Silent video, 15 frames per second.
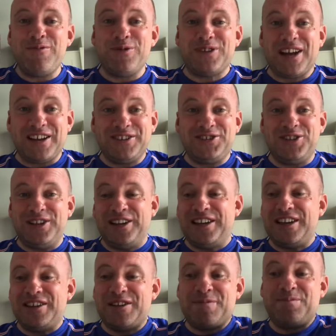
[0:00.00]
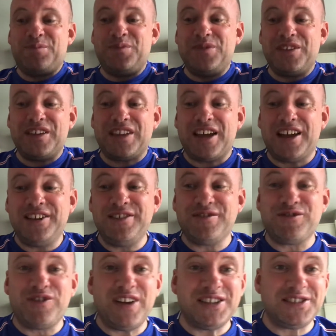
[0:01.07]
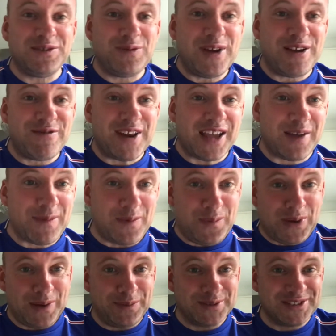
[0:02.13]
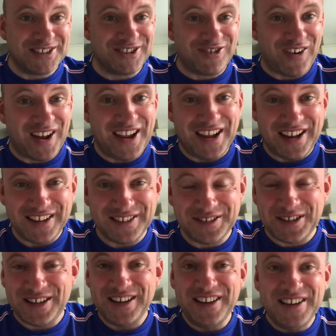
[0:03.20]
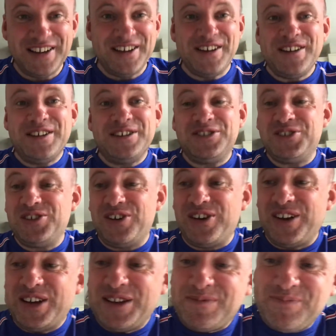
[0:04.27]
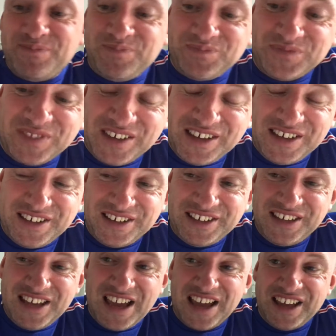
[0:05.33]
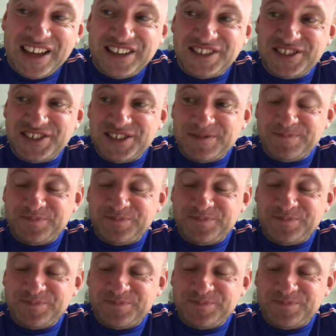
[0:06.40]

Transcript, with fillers: would actually, in a kind of crazy way, recommend people to try it. So, um, yeah, it's.